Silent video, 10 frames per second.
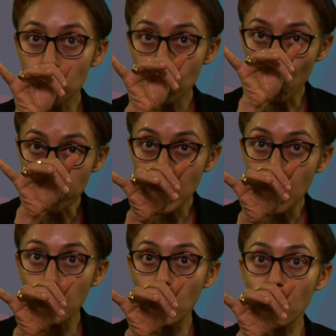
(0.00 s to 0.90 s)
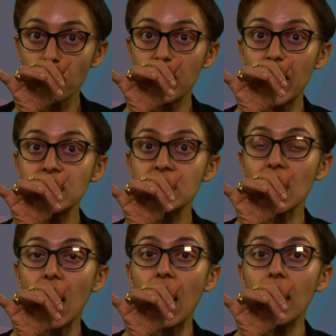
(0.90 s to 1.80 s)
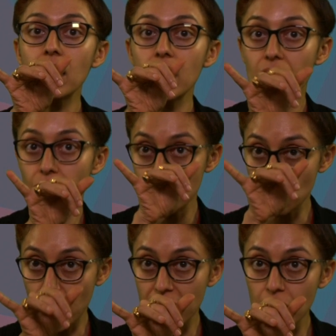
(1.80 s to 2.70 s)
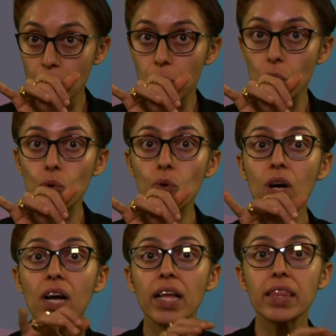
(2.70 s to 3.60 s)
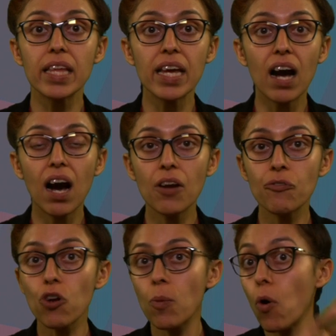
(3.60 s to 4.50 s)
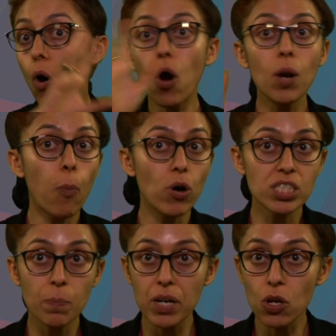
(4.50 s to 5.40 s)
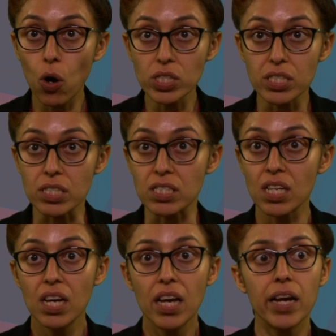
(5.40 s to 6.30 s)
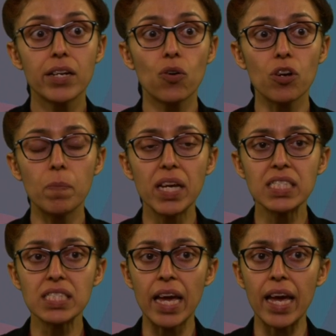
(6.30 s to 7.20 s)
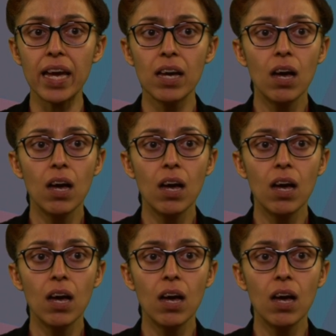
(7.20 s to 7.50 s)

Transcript: total number of deaths are which are in blue. They are from all possible causes. It could be say